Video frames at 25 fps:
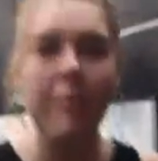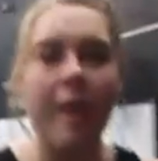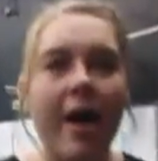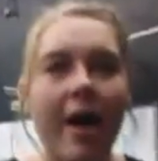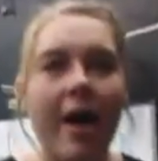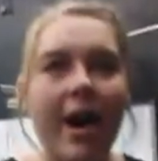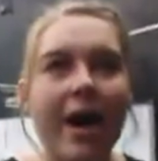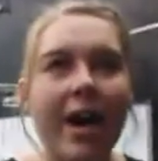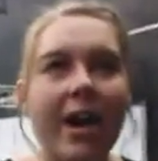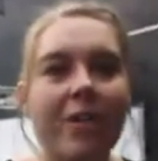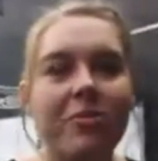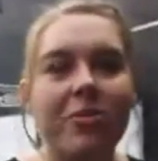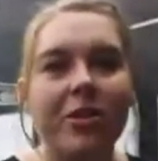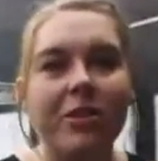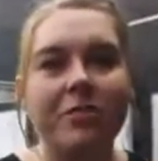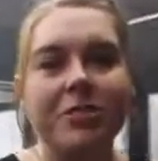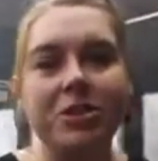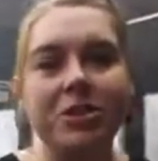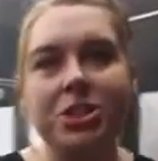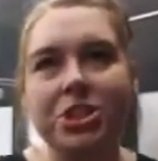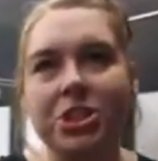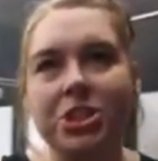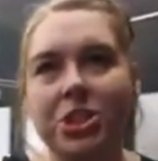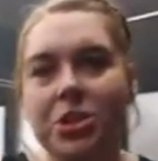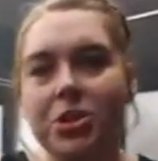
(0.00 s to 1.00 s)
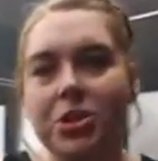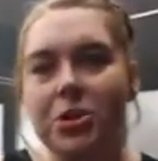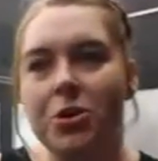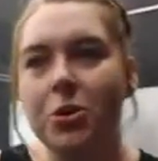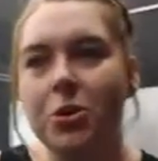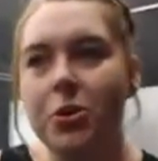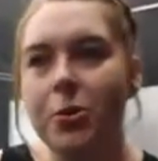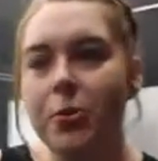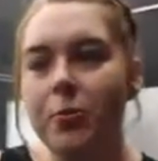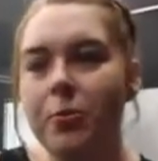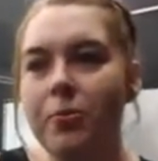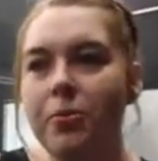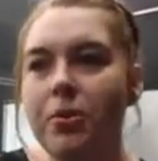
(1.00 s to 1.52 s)
My here. favorite
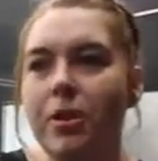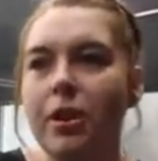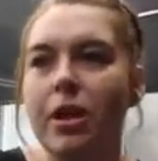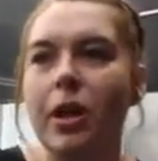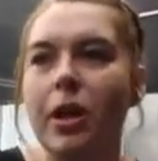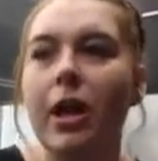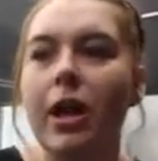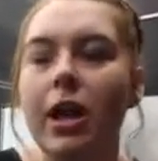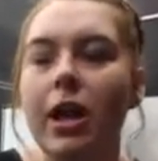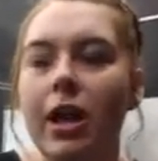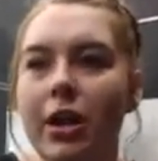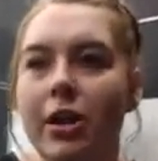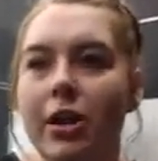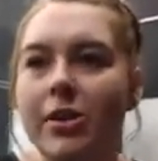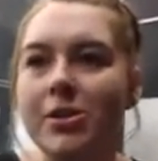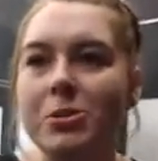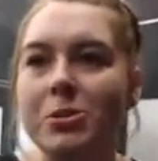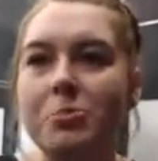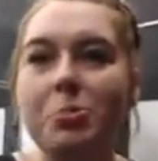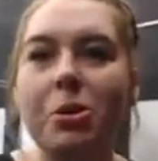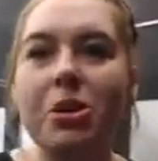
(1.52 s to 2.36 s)
show is